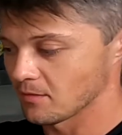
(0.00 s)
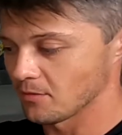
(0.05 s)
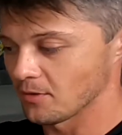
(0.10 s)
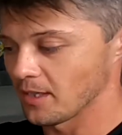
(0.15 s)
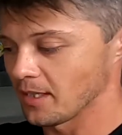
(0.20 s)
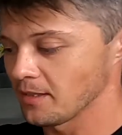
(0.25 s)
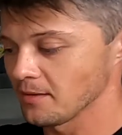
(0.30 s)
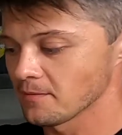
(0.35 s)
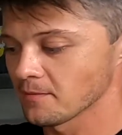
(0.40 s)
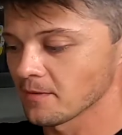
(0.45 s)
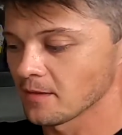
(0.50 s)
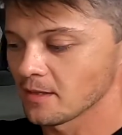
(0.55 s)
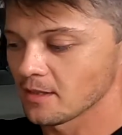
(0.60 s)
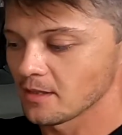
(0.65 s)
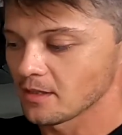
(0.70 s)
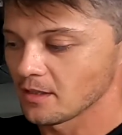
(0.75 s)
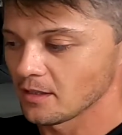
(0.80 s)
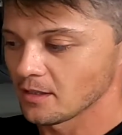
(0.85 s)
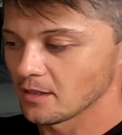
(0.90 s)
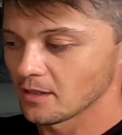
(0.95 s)
right,
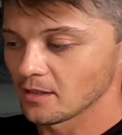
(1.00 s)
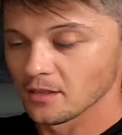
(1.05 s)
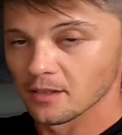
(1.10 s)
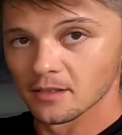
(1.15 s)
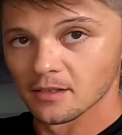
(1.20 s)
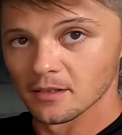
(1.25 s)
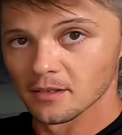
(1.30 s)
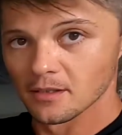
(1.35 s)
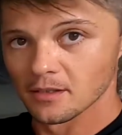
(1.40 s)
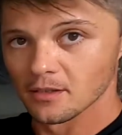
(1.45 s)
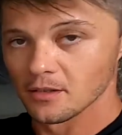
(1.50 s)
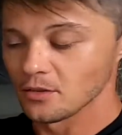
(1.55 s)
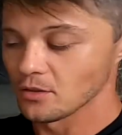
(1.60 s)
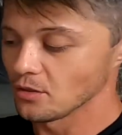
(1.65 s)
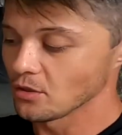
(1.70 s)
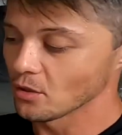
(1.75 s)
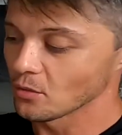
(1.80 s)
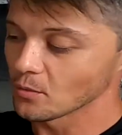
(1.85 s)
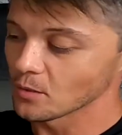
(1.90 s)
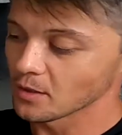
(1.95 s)
you
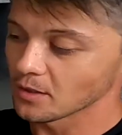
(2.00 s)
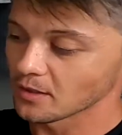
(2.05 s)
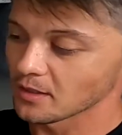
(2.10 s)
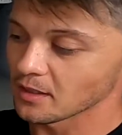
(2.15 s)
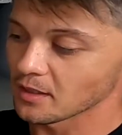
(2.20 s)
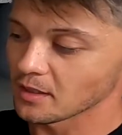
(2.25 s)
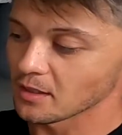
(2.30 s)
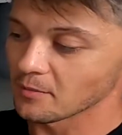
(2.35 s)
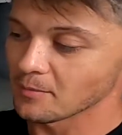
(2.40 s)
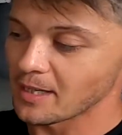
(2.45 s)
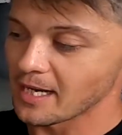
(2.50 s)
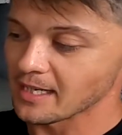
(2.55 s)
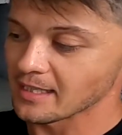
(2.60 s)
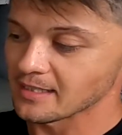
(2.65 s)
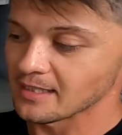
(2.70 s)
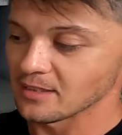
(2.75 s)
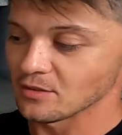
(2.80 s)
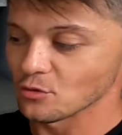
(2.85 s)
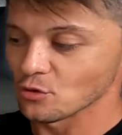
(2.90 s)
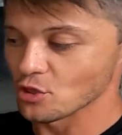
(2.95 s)
don't want the
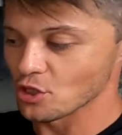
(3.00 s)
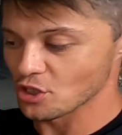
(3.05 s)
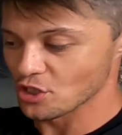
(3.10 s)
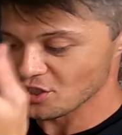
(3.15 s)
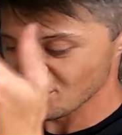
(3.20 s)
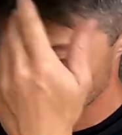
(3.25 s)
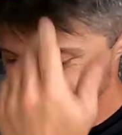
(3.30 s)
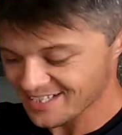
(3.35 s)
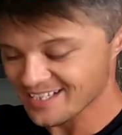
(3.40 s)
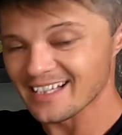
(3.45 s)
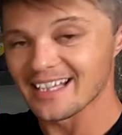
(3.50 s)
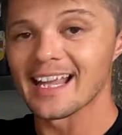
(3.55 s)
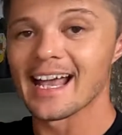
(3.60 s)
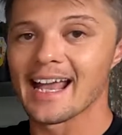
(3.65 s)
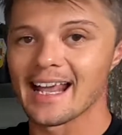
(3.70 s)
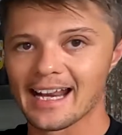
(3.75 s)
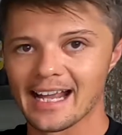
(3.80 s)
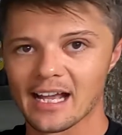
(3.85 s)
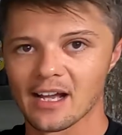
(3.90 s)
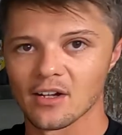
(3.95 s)
magazine to just
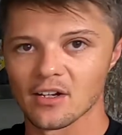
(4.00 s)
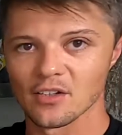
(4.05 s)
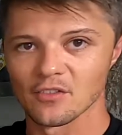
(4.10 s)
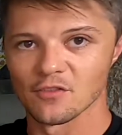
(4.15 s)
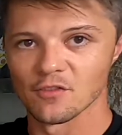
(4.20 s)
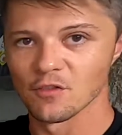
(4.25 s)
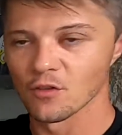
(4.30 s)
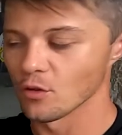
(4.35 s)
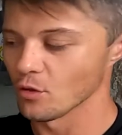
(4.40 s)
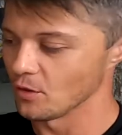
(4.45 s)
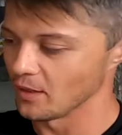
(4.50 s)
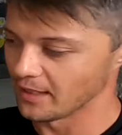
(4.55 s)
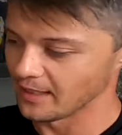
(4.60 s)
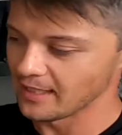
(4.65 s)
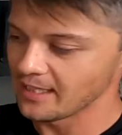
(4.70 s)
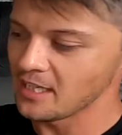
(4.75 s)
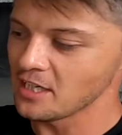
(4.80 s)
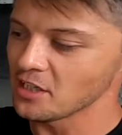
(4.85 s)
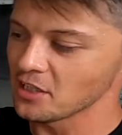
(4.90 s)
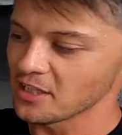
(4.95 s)
slide out and fall. And
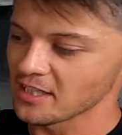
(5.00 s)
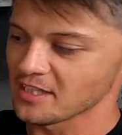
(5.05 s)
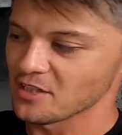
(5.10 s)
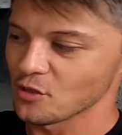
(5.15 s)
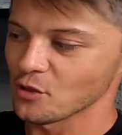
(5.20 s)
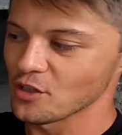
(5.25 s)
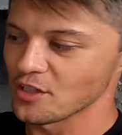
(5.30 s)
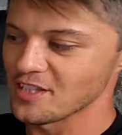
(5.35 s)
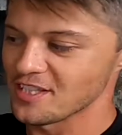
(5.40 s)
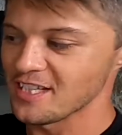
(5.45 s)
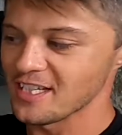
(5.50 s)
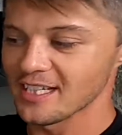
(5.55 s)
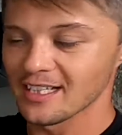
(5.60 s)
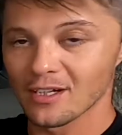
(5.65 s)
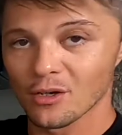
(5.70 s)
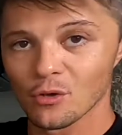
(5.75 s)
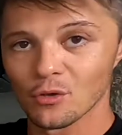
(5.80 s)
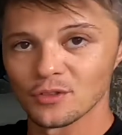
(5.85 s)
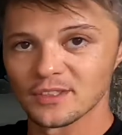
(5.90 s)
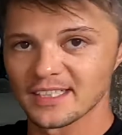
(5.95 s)
here, as you can see, it
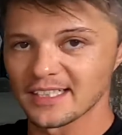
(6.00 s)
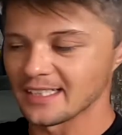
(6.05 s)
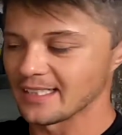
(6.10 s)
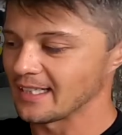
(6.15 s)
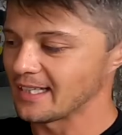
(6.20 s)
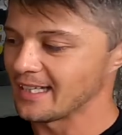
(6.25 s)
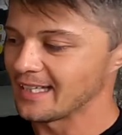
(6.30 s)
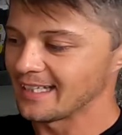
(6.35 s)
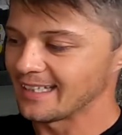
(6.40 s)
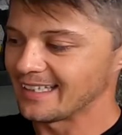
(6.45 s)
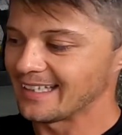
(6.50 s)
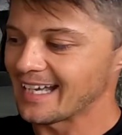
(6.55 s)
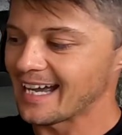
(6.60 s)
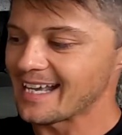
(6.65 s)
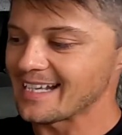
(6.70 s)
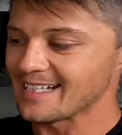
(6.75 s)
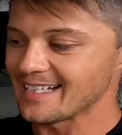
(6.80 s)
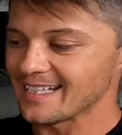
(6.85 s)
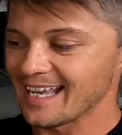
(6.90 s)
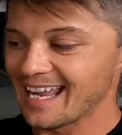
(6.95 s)
holds it
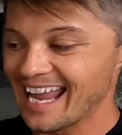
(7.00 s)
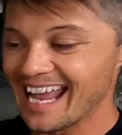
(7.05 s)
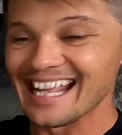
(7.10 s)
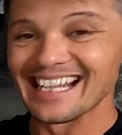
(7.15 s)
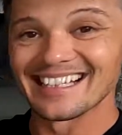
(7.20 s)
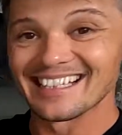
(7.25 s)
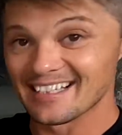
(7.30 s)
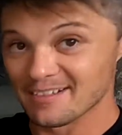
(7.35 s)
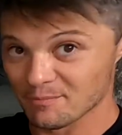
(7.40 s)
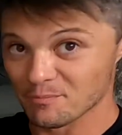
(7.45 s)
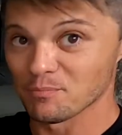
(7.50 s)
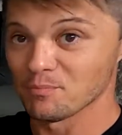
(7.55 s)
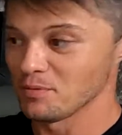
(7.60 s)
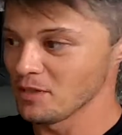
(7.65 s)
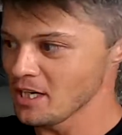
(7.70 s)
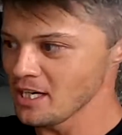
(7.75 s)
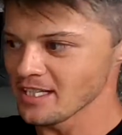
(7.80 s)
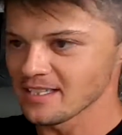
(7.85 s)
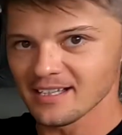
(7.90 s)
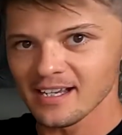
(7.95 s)
nice and
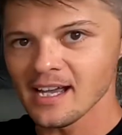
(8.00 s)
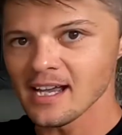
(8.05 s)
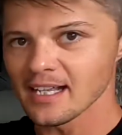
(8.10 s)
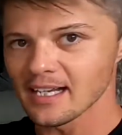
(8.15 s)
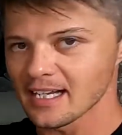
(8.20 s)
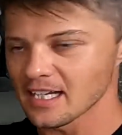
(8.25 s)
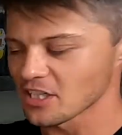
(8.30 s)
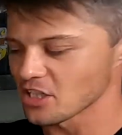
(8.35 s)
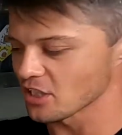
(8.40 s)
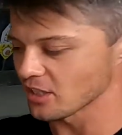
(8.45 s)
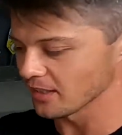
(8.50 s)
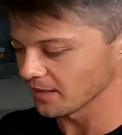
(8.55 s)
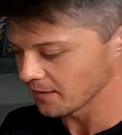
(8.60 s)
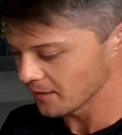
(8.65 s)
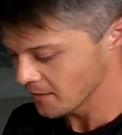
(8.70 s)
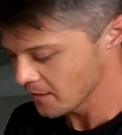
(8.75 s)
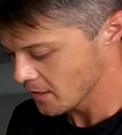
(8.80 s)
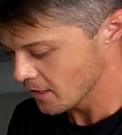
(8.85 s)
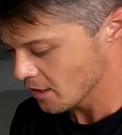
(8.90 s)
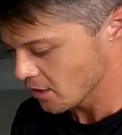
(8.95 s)
pretty tight actually.
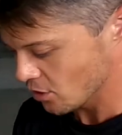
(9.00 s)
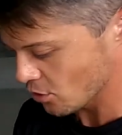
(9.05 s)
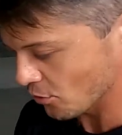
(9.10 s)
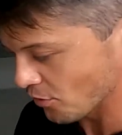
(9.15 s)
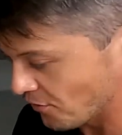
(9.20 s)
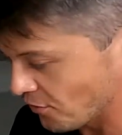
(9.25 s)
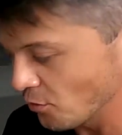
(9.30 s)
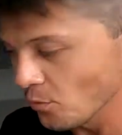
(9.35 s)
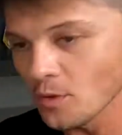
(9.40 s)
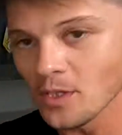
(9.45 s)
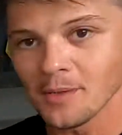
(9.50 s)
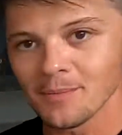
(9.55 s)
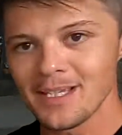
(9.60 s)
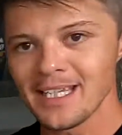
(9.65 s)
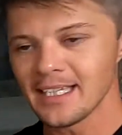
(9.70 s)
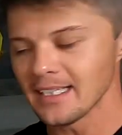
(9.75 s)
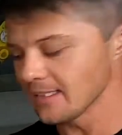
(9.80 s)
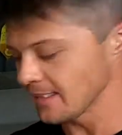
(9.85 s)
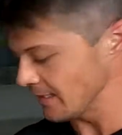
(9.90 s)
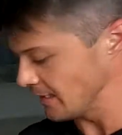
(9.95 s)
So if you wanna
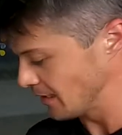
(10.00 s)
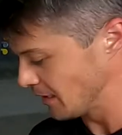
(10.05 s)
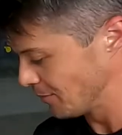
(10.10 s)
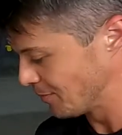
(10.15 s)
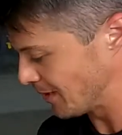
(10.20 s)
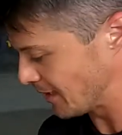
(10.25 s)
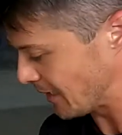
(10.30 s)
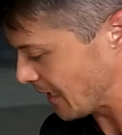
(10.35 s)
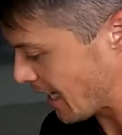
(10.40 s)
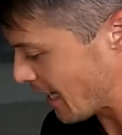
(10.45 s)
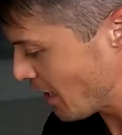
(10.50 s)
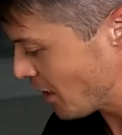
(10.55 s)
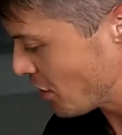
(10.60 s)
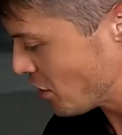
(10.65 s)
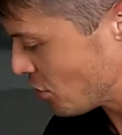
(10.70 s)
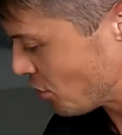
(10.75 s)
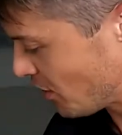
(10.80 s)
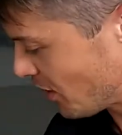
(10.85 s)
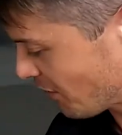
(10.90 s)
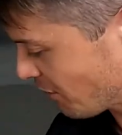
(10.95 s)
make it a little bit lighter,
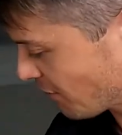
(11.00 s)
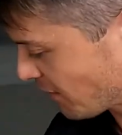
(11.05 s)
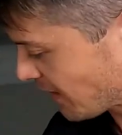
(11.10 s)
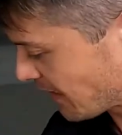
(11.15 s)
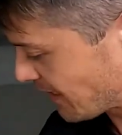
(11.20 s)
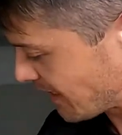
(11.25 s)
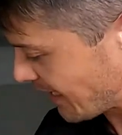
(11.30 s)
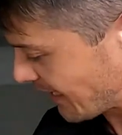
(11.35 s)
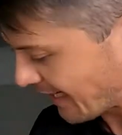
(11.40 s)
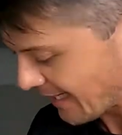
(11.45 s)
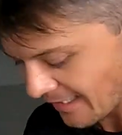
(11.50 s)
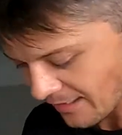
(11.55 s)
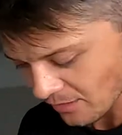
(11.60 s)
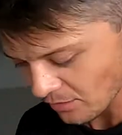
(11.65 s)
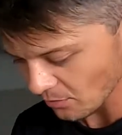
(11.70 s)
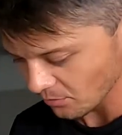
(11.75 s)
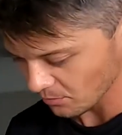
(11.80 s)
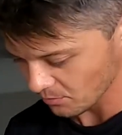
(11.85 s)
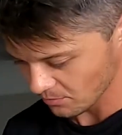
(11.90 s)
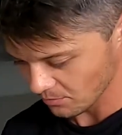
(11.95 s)
you definitely
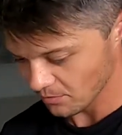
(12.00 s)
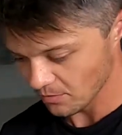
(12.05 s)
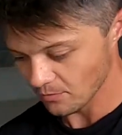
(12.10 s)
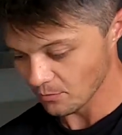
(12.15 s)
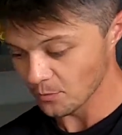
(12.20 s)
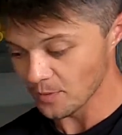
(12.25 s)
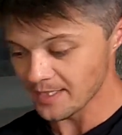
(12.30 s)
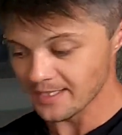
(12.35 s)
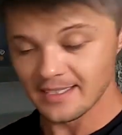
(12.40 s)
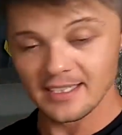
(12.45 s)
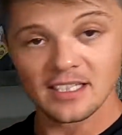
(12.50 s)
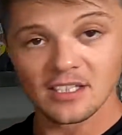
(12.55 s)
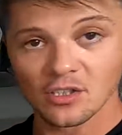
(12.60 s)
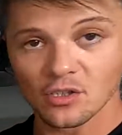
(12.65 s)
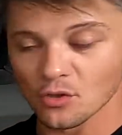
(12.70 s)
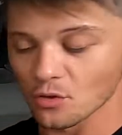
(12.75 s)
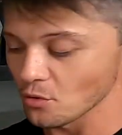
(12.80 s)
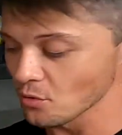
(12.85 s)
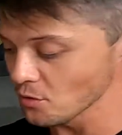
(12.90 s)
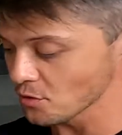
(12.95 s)
can with these
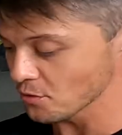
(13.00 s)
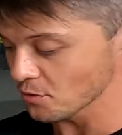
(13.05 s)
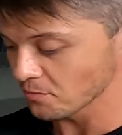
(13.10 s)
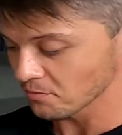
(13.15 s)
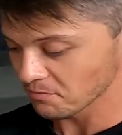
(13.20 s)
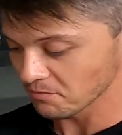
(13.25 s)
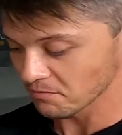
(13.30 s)
screws.